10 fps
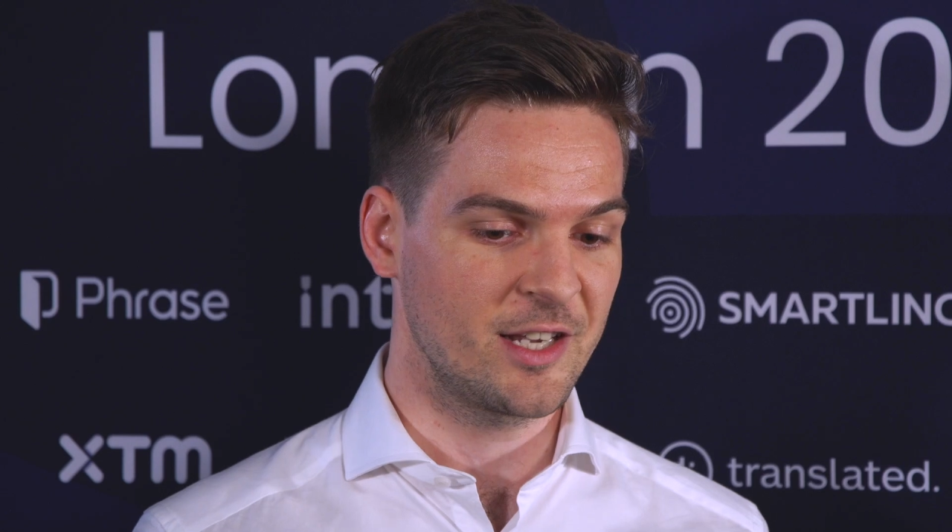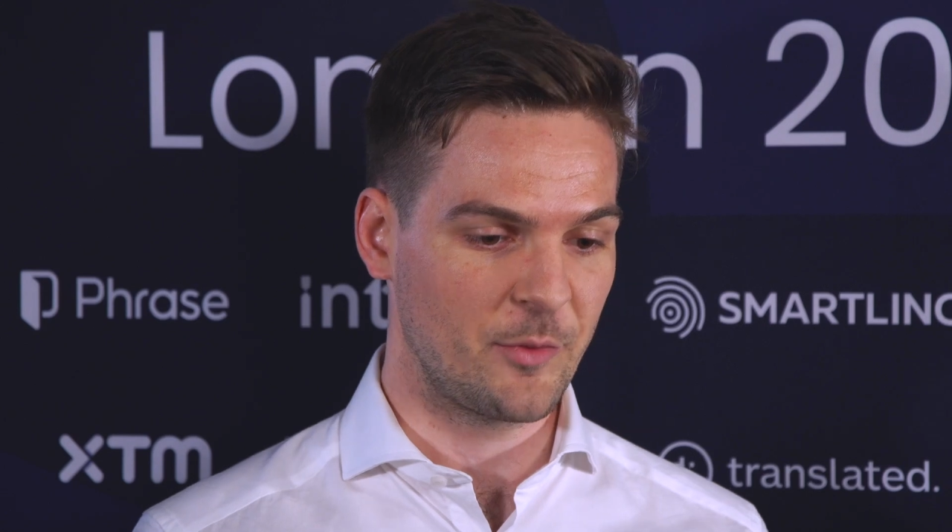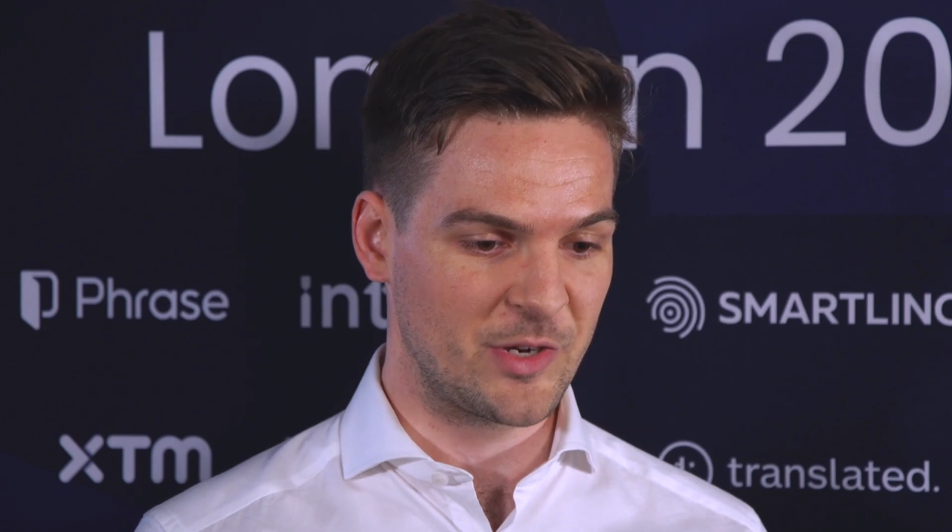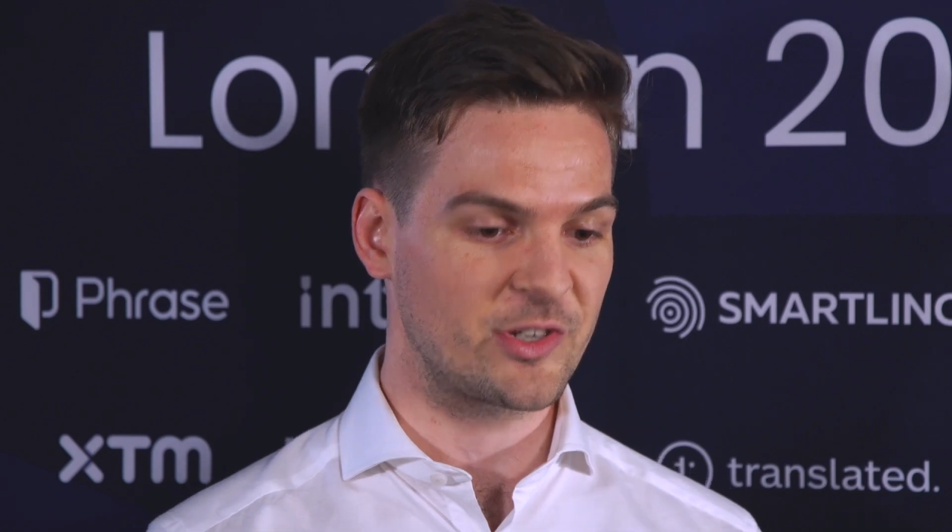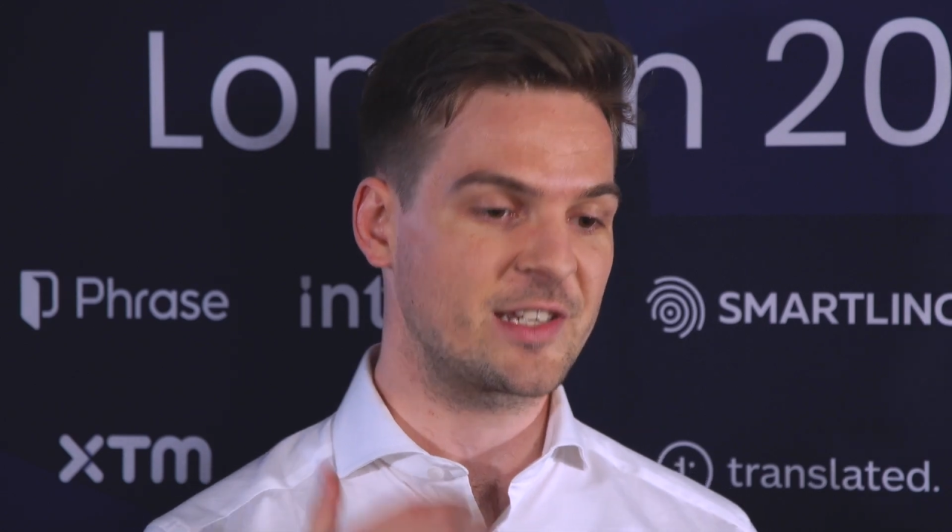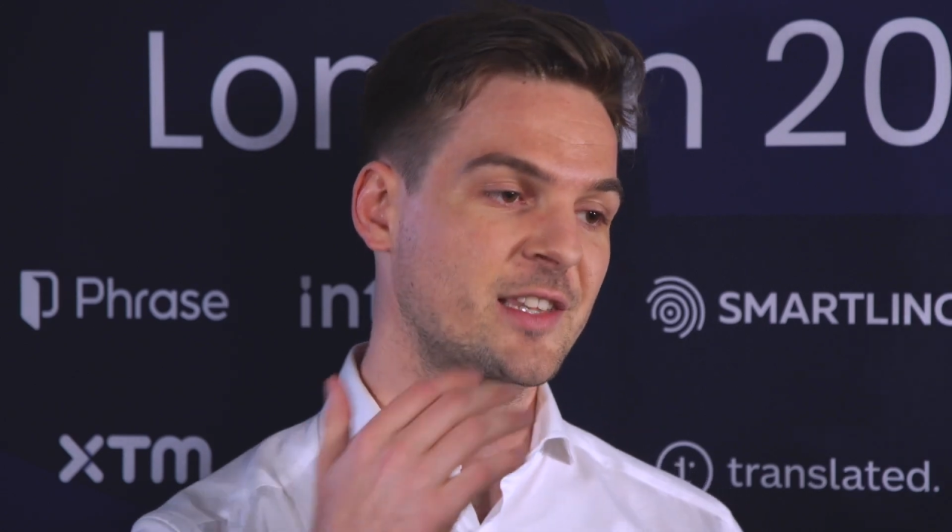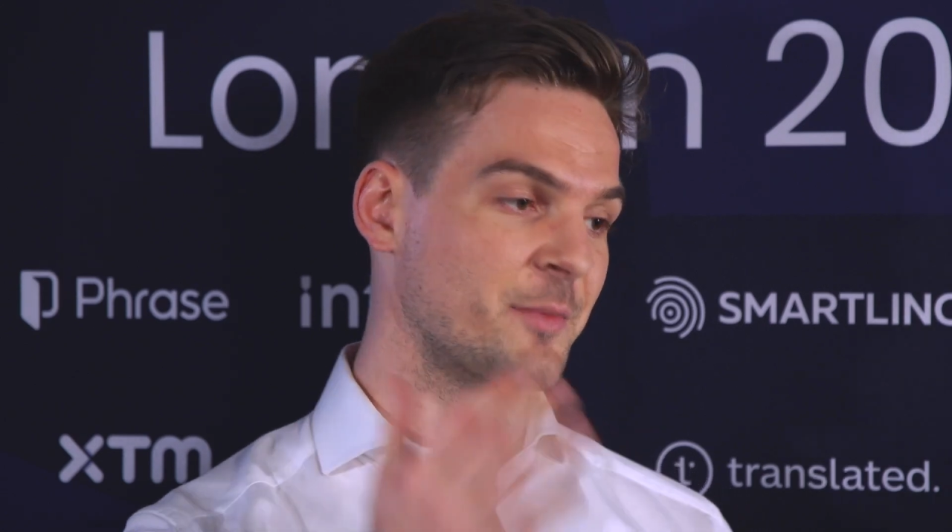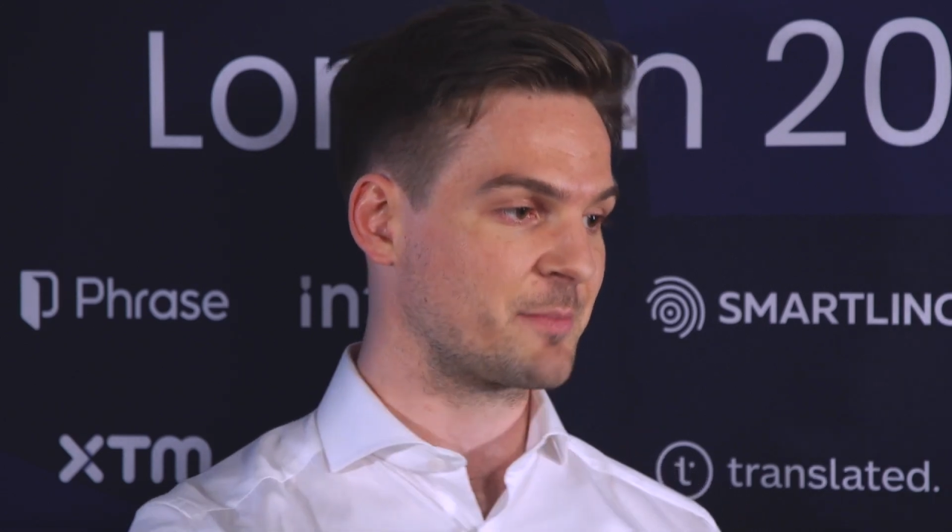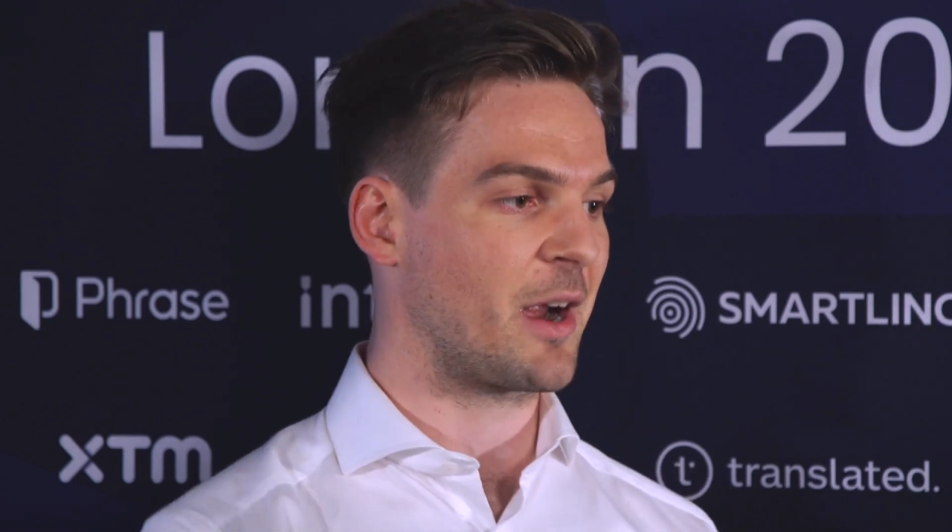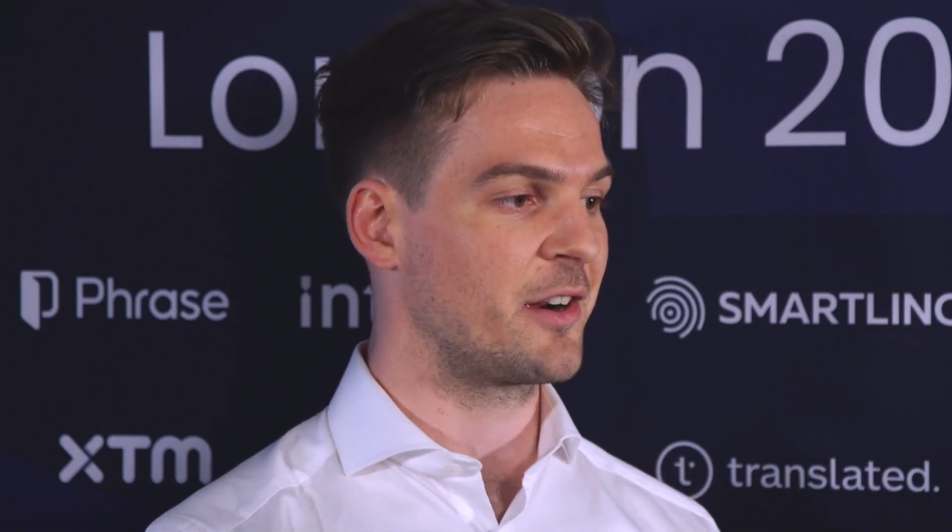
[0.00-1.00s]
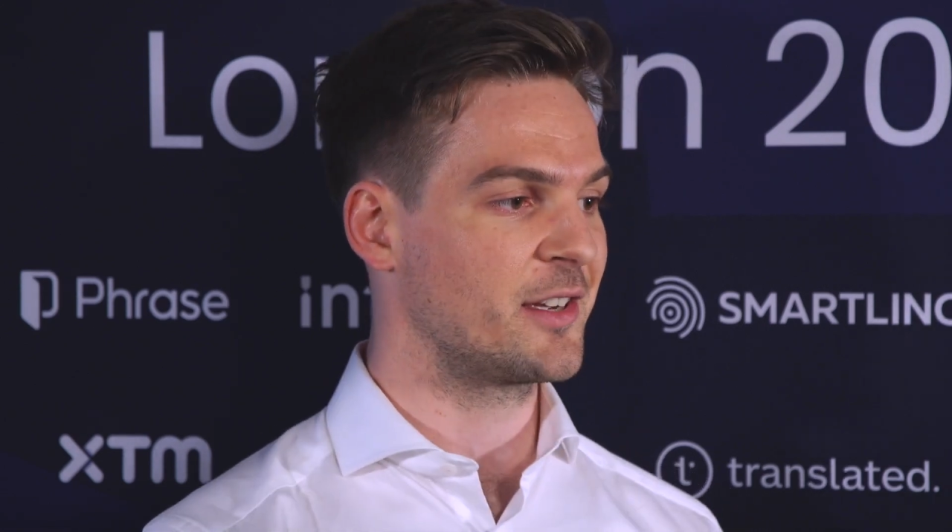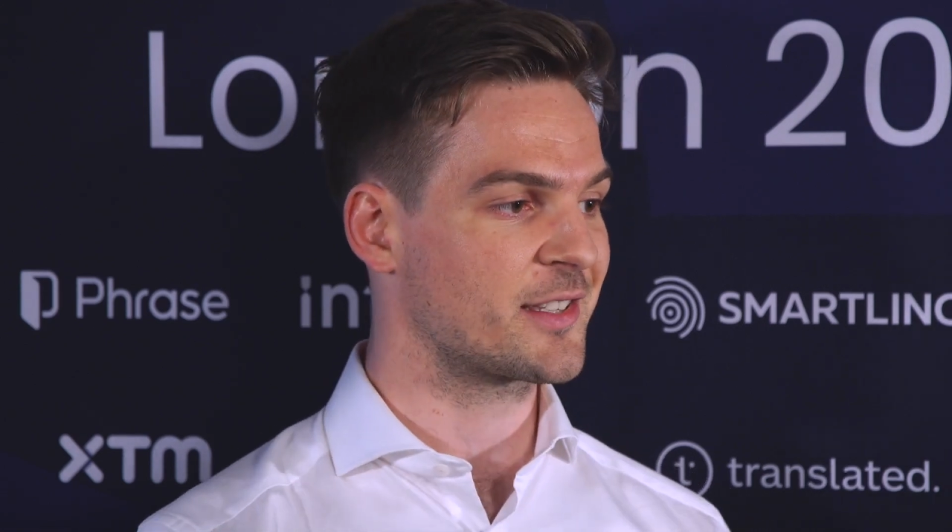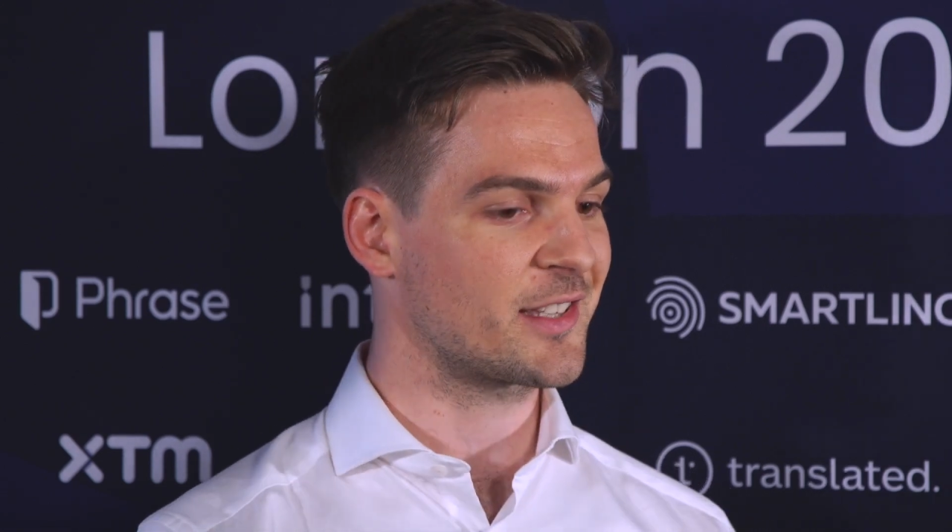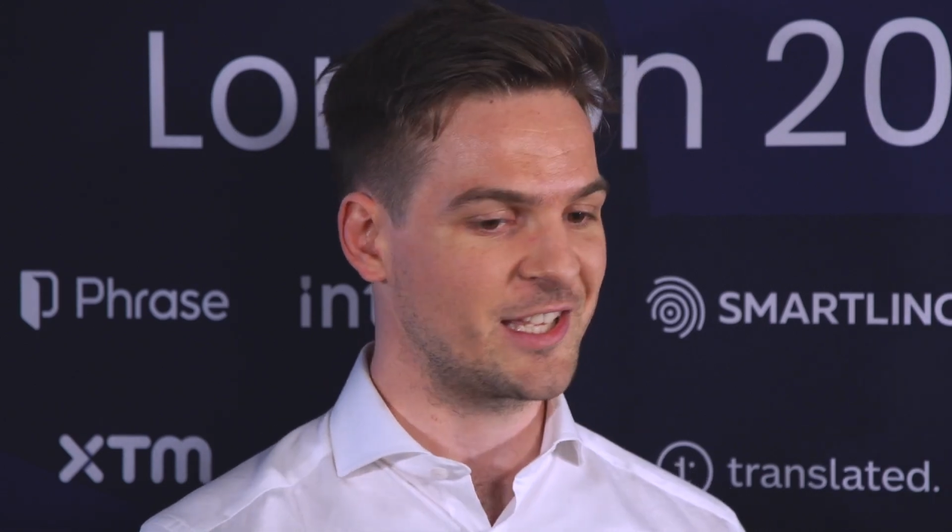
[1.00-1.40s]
and we treated them as barriers.